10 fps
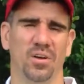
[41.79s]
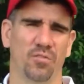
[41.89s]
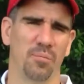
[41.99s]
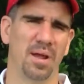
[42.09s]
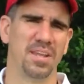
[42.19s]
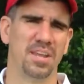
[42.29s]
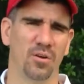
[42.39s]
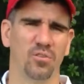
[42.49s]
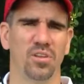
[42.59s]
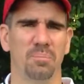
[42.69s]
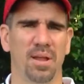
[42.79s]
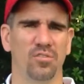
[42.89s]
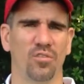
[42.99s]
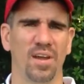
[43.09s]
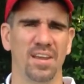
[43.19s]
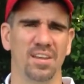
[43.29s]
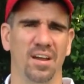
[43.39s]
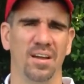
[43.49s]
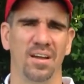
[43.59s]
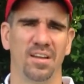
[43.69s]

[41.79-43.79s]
for many years in Pennsylvania.